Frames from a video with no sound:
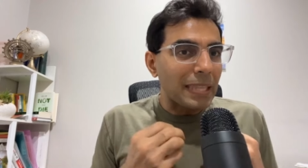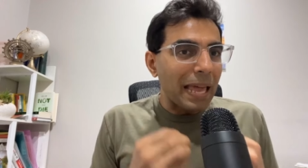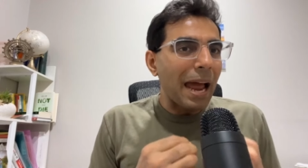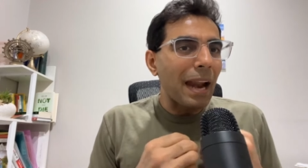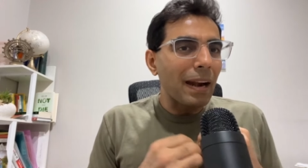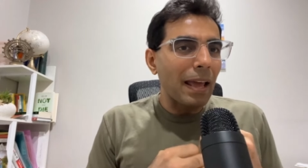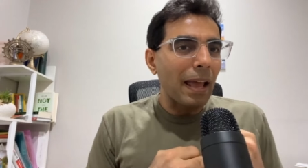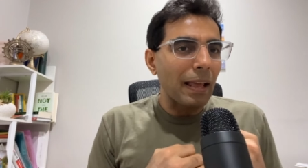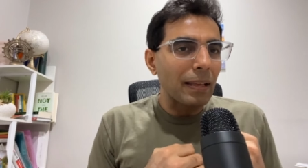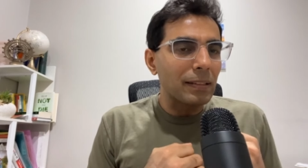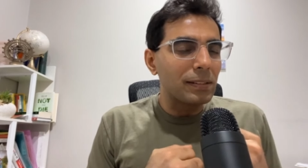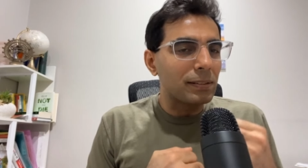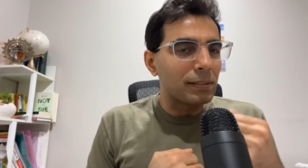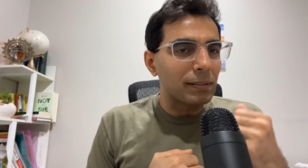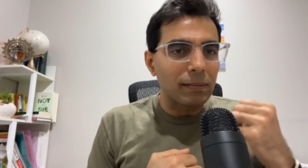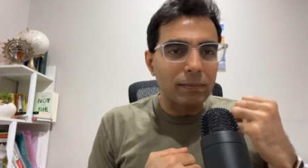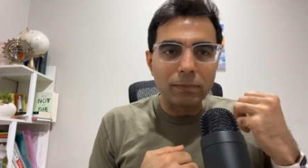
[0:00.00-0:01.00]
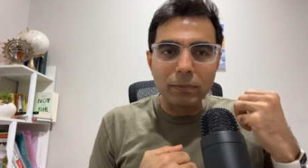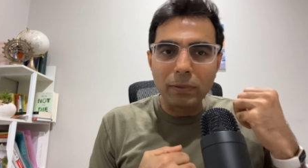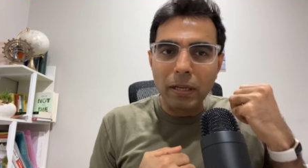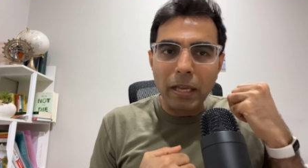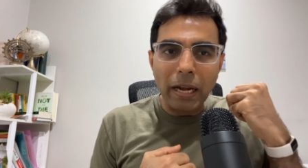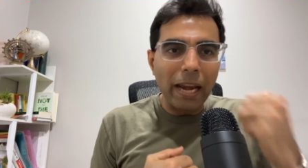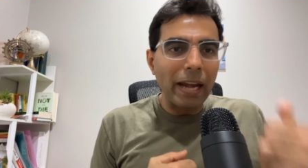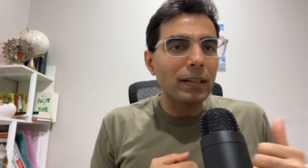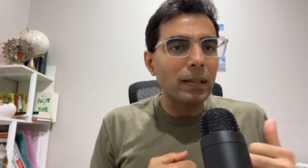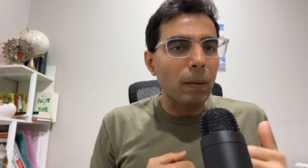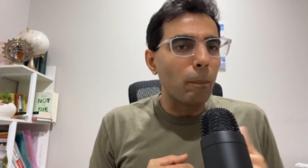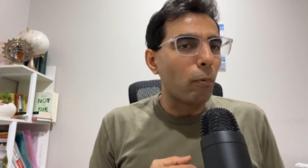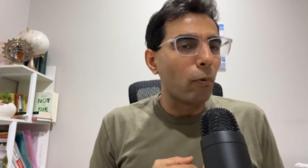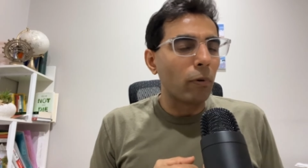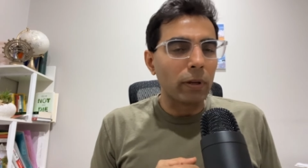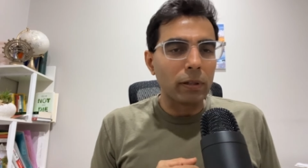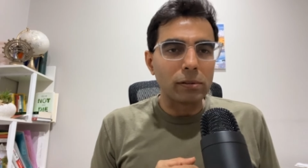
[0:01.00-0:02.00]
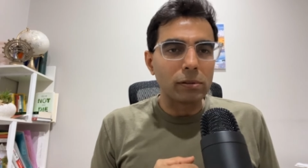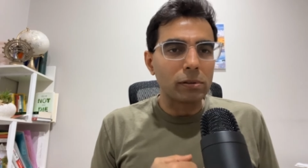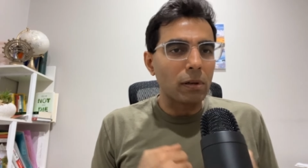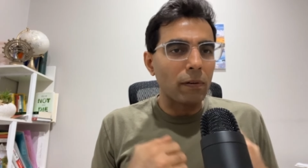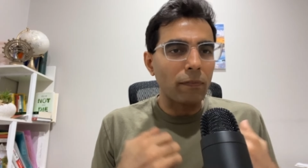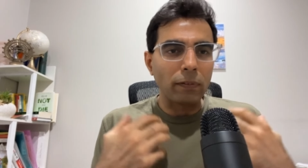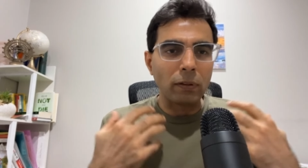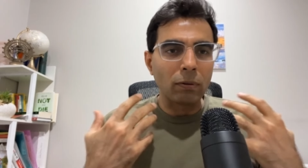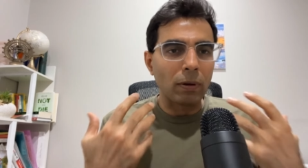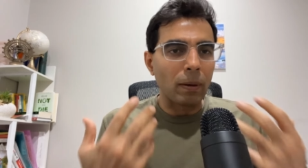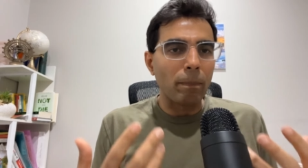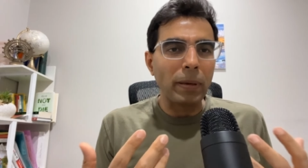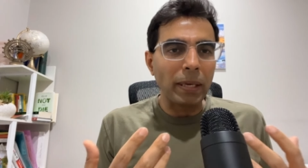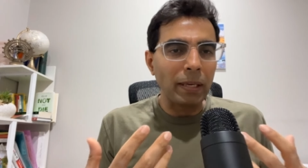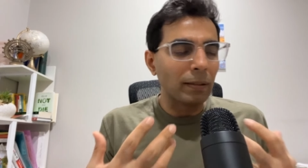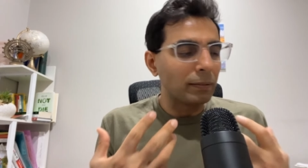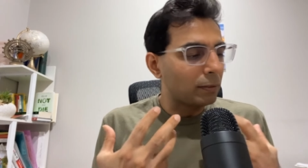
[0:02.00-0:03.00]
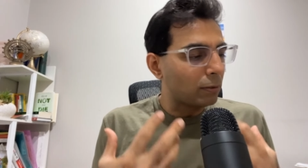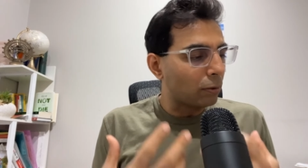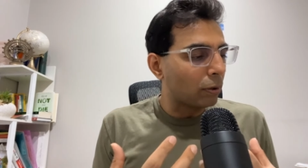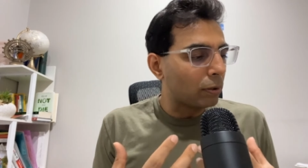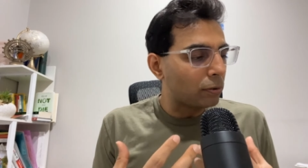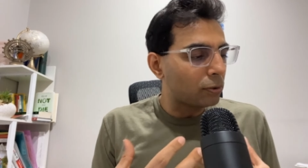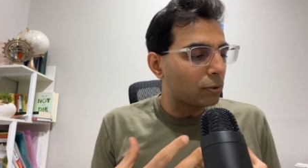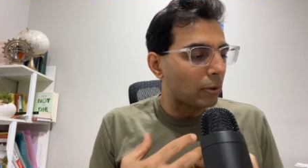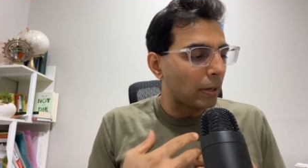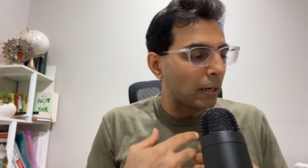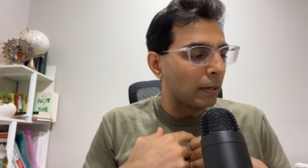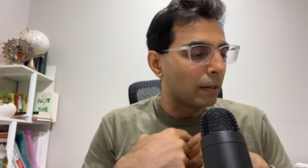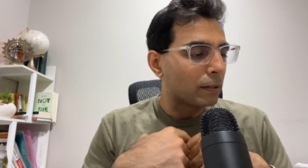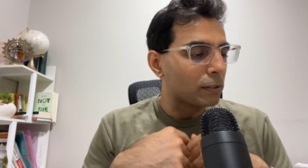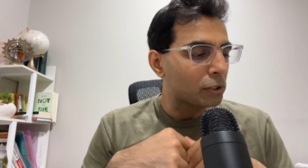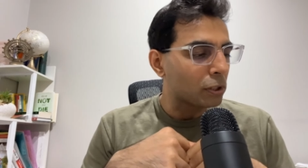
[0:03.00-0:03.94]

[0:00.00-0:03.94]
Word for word: that has great components of you know being a good thriller.